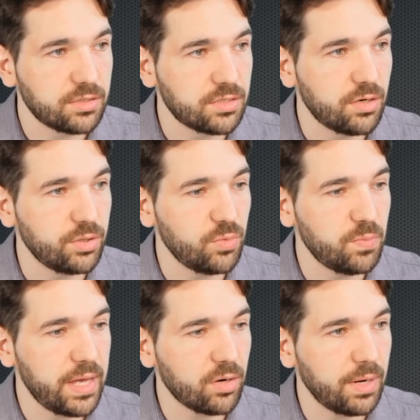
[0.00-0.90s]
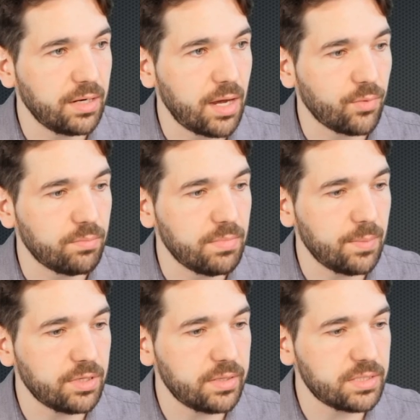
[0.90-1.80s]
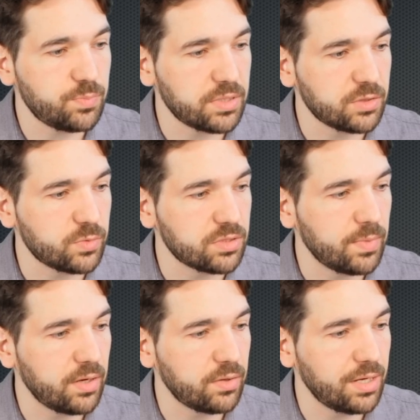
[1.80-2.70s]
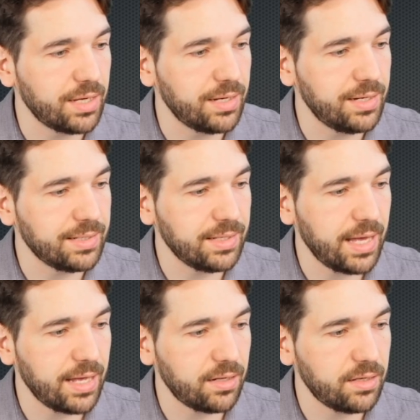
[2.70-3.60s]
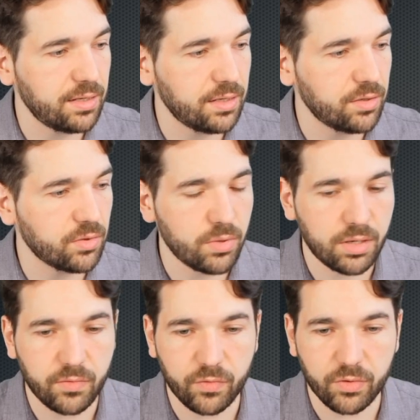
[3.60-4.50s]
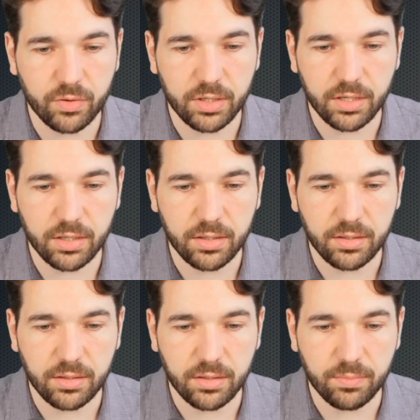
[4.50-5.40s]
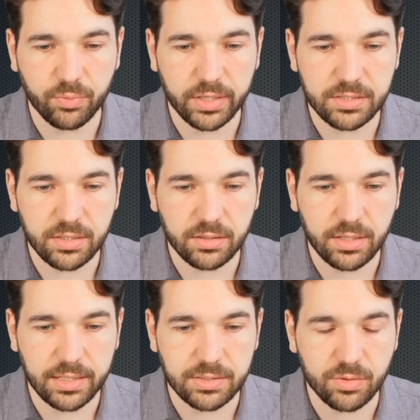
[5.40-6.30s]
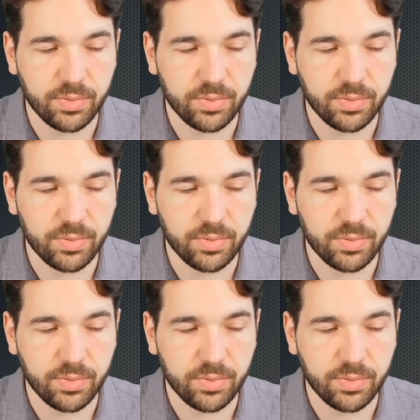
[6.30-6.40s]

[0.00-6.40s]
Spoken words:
So you may or may not remember this, but this was about Nikki Haley and her run for president as a